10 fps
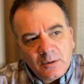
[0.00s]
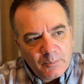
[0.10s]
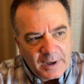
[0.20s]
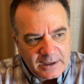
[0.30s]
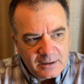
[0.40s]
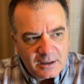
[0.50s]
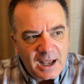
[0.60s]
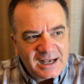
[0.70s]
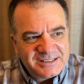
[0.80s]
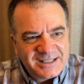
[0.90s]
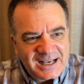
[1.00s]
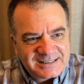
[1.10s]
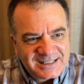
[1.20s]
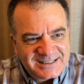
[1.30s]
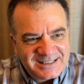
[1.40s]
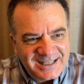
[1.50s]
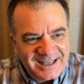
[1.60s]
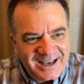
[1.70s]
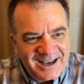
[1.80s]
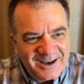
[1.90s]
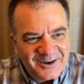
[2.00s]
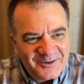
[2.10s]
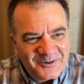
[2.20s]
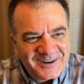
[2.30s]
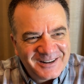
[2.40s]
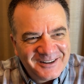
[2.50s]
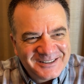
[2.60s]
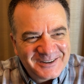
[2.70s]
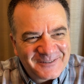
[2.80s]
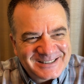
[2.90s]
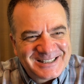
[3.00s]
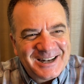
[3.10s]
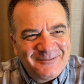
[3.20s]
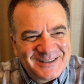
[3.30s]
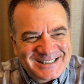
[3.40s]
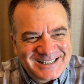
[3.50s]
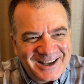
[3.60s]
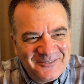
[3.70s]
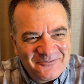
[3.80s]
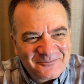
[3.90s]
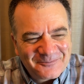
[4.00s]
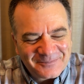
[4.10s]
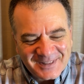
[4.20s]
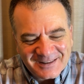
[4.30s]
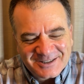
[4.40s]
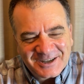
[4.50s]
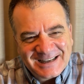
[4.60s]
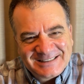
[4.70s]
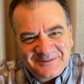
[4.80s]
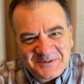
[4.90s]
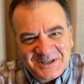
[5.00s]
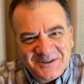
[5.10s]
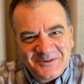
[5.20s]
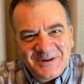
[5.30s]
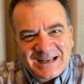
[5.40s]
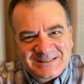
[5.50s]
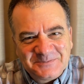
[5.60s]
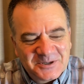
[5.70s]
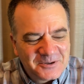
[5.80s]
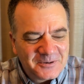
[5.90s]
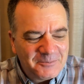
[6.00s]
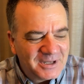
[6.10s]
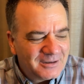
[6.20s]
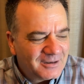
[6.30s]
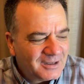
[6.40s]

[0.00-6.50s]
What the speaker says: But as you guys can see, we're in a little different setup this time, trying something new. We got some new equipment.